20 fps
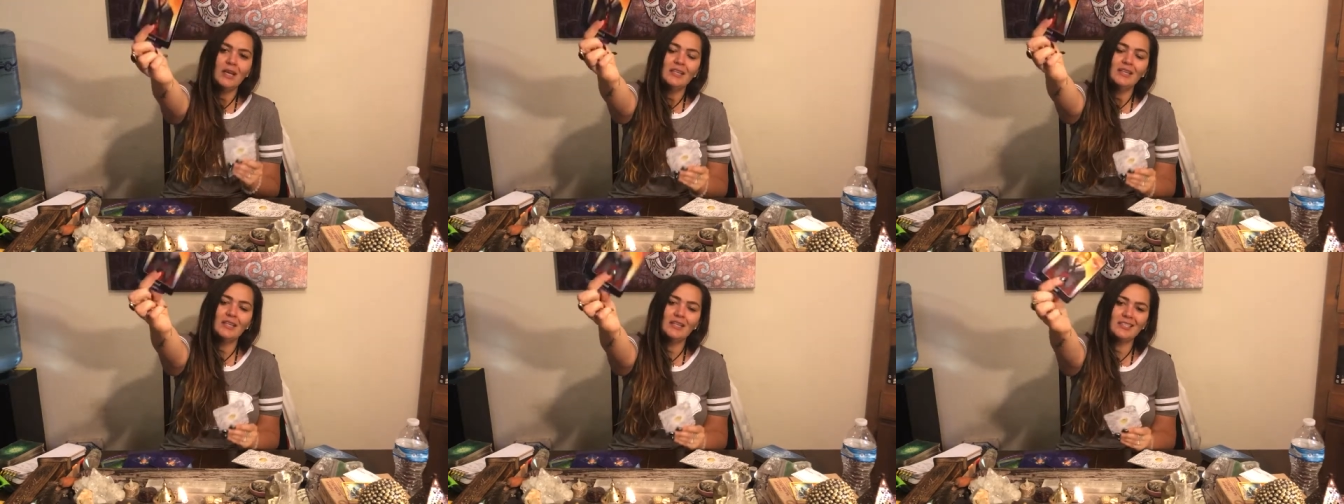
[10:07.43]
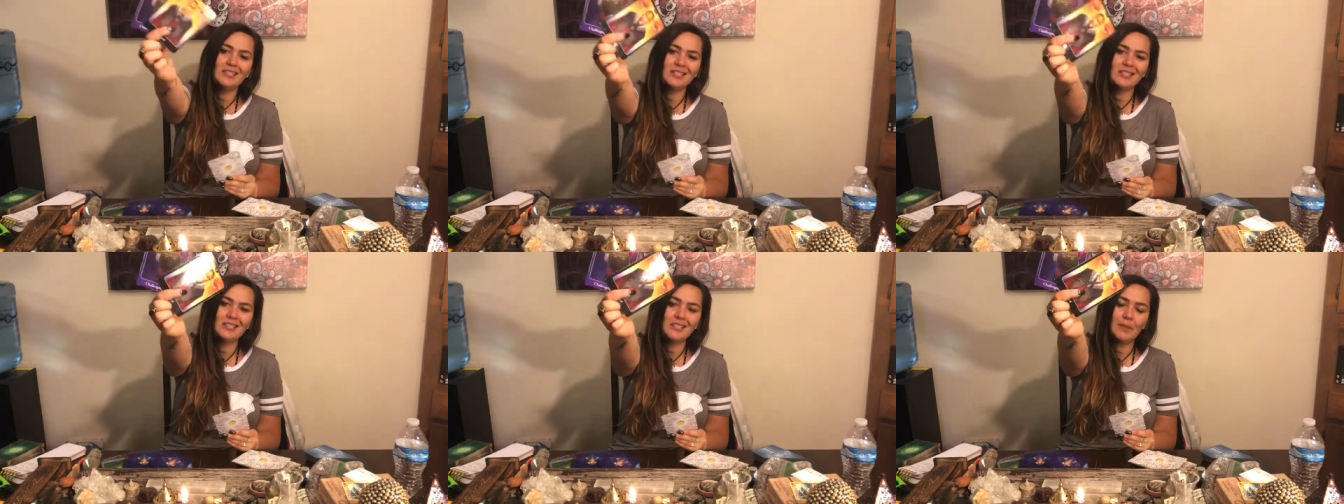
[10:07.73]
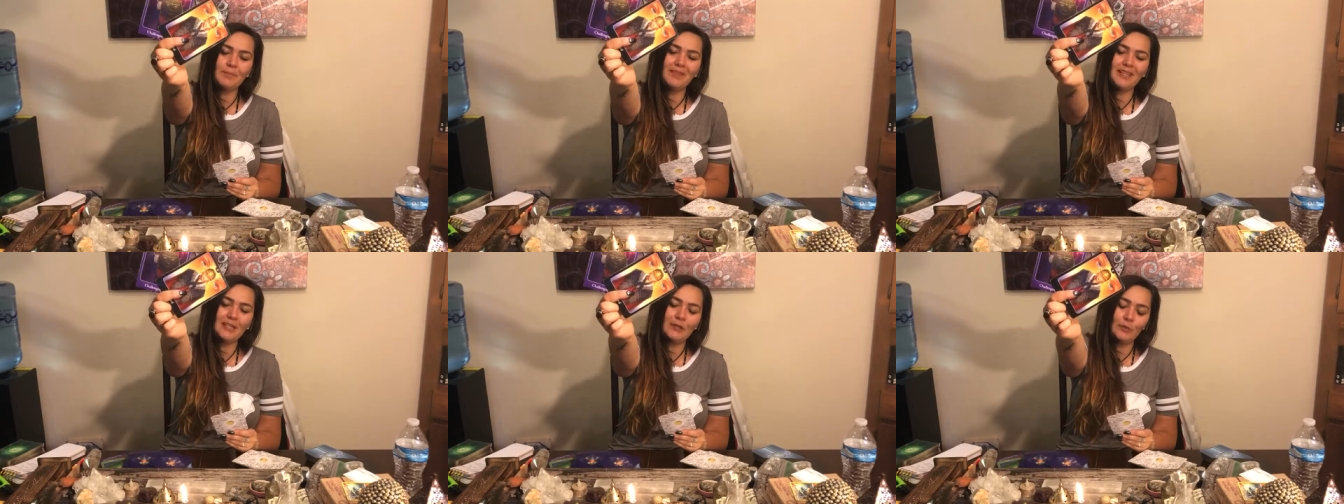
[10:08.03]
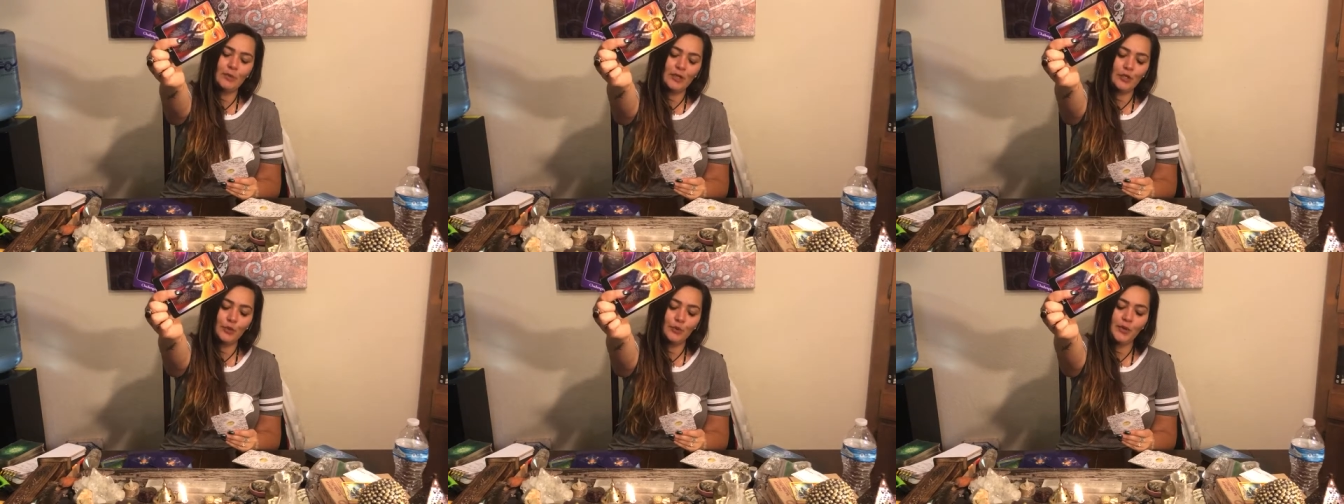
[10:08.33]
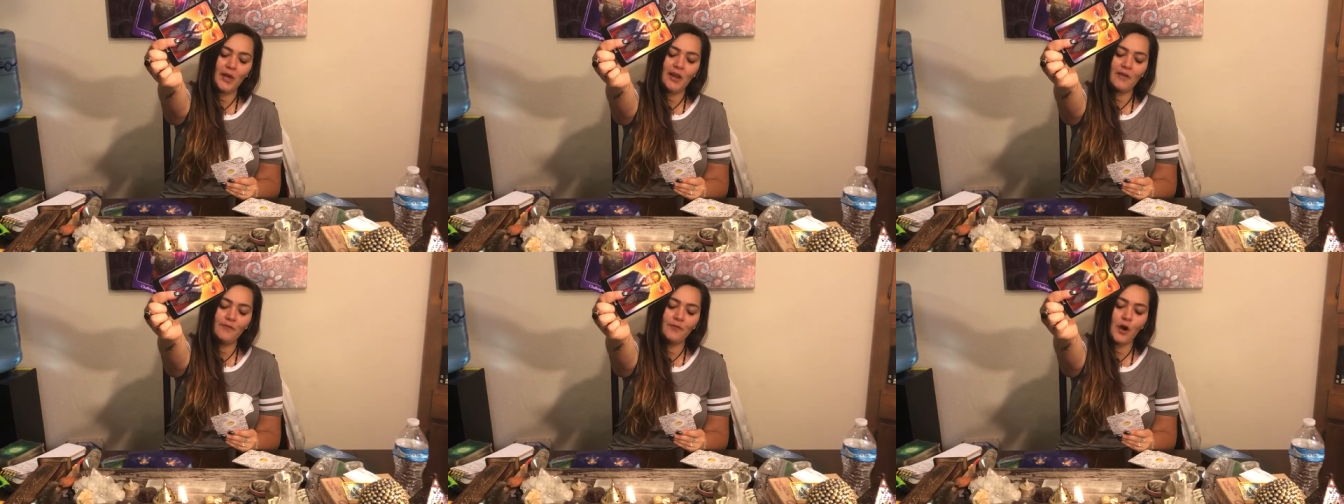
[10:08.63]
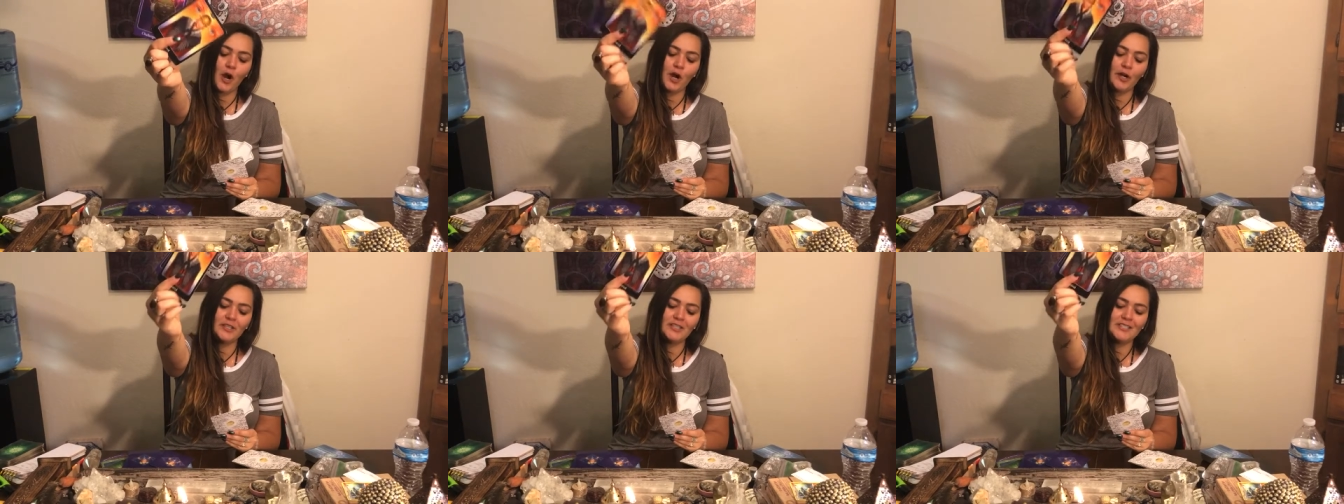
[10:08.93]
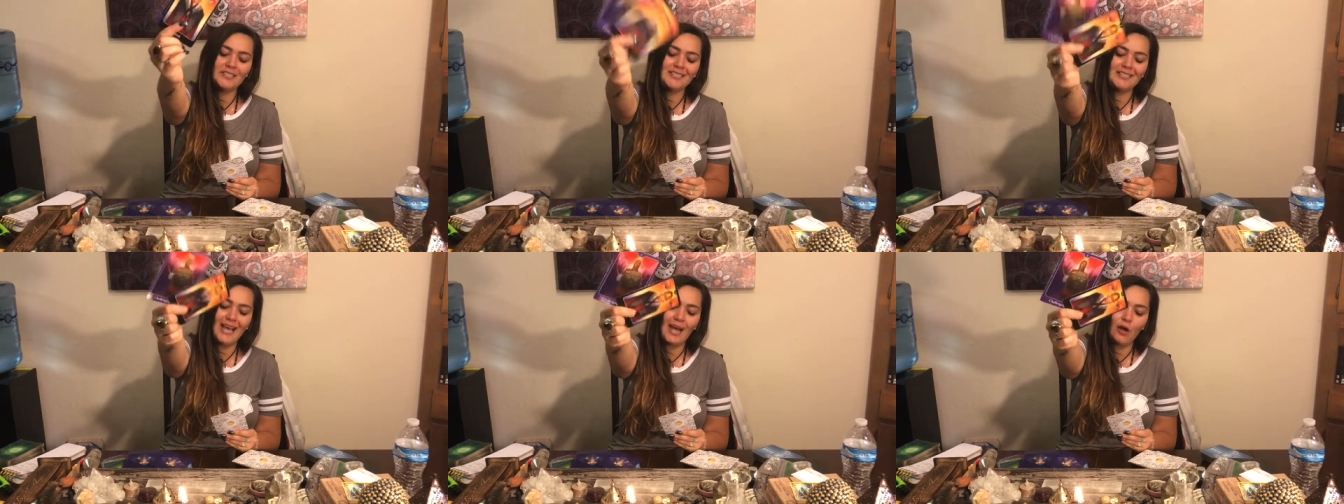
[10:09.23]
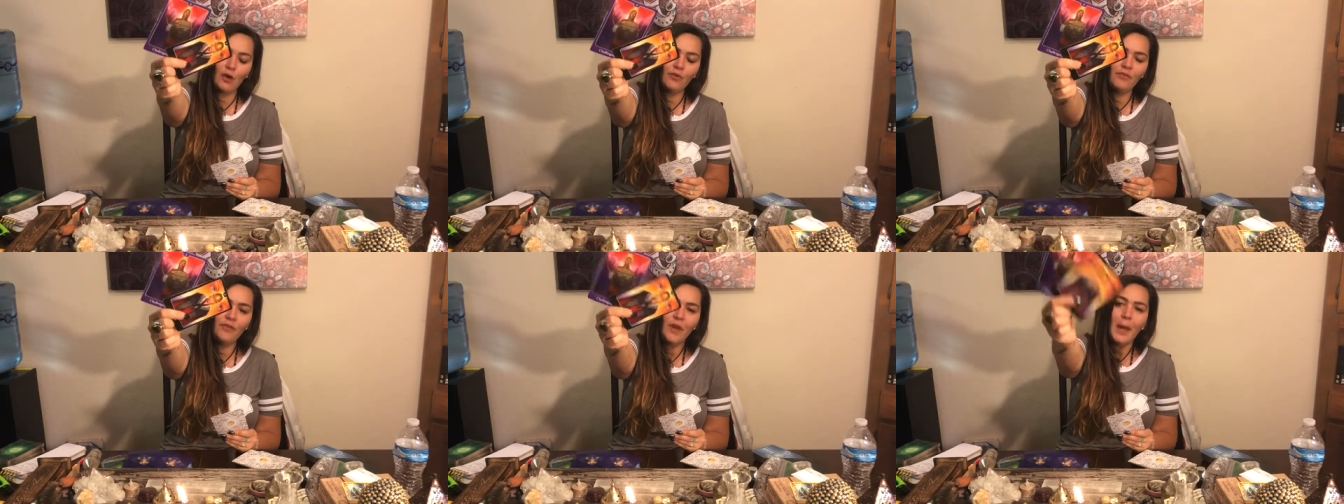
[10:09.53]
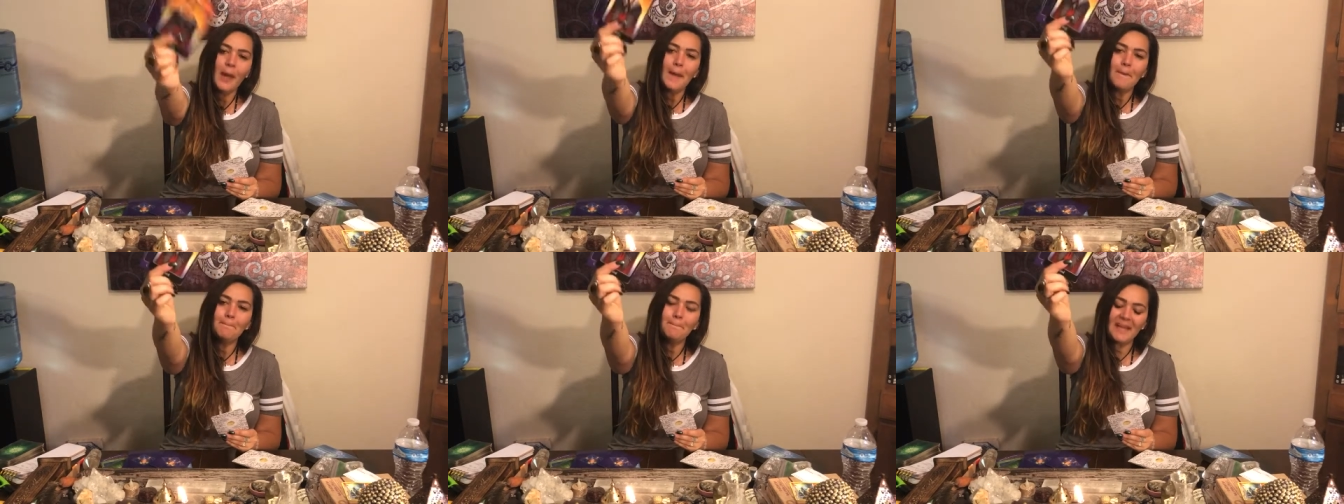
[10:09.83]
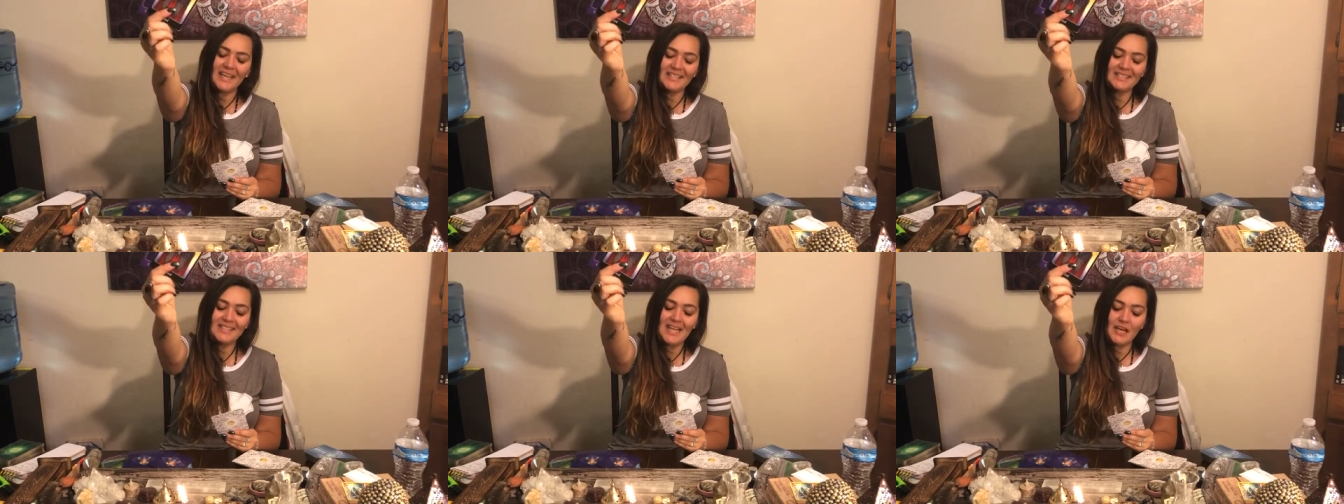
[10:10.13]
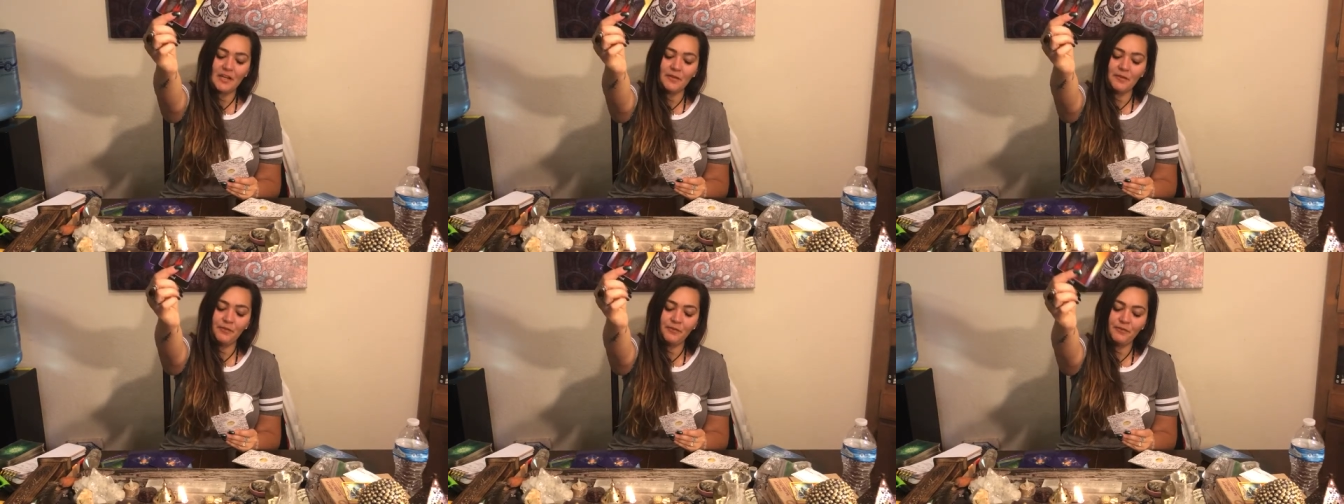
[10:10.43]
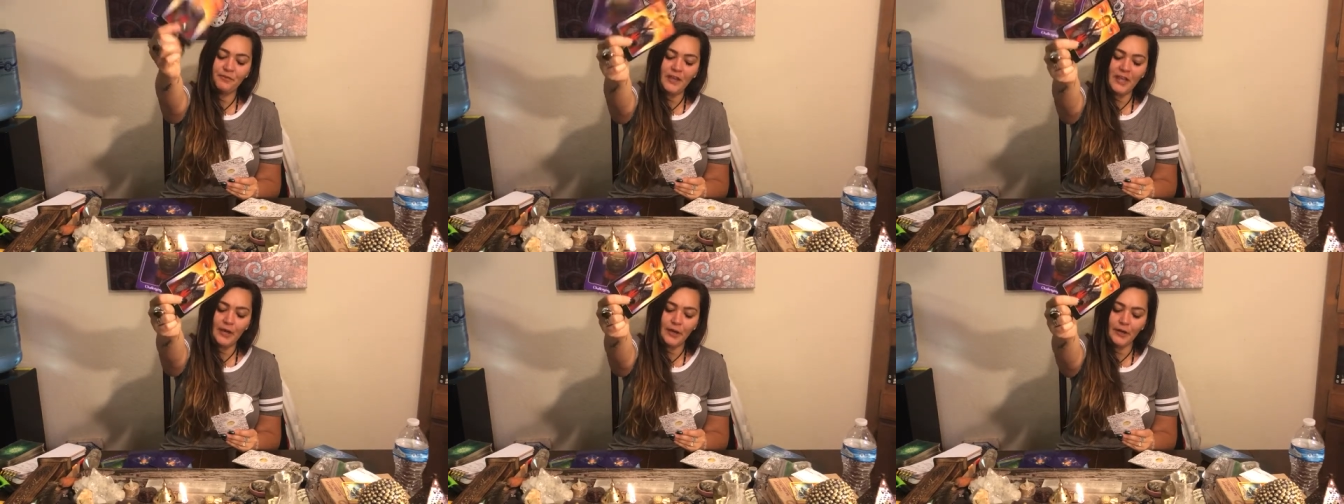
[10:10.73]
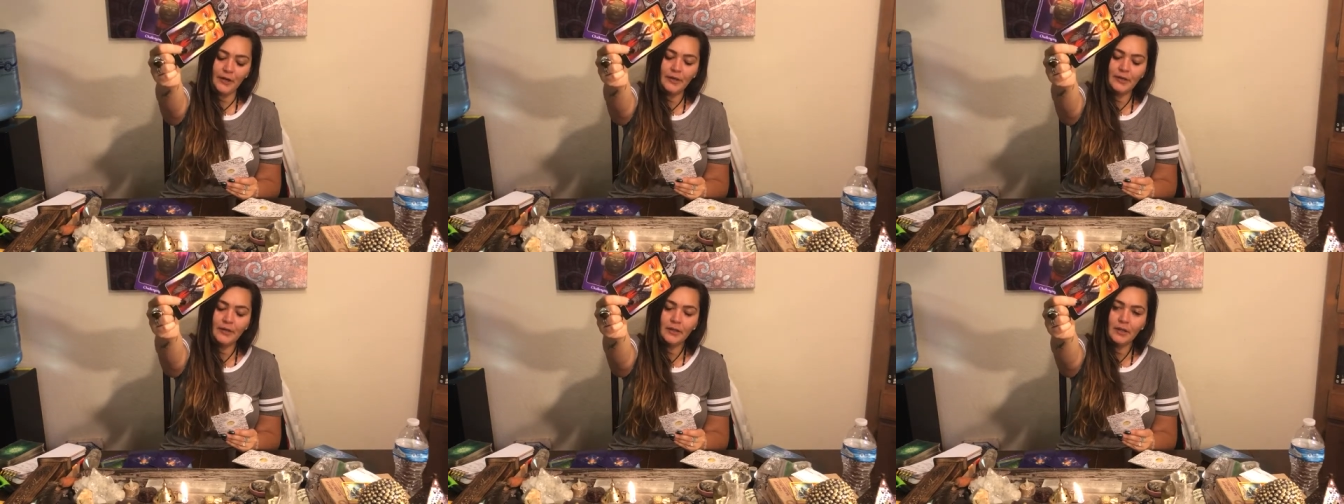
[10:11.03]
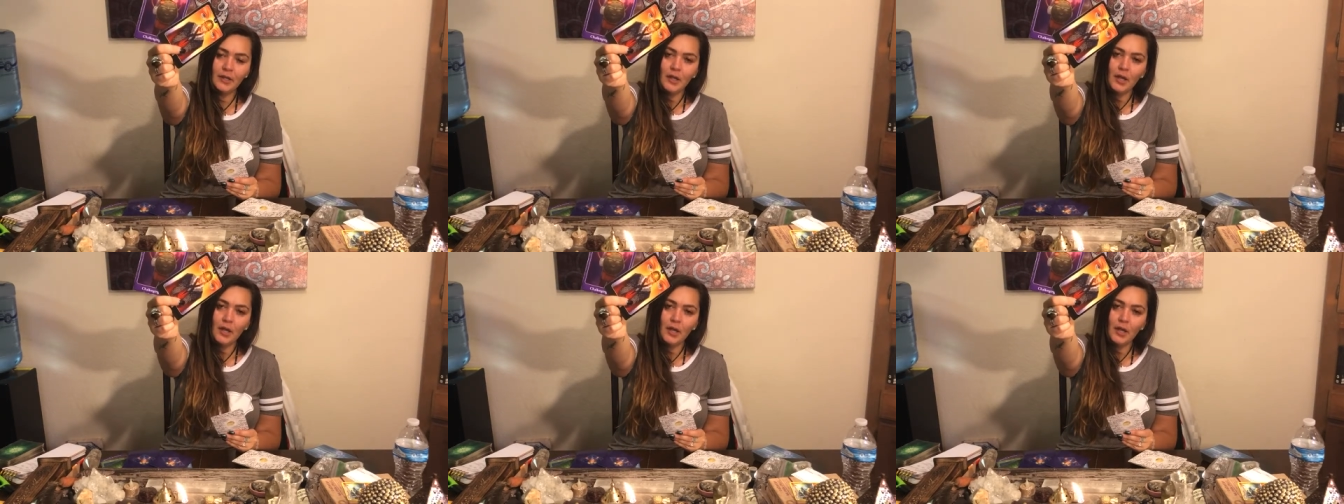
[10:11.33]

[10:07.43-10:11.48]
This is something we create for ourselves based out of fear.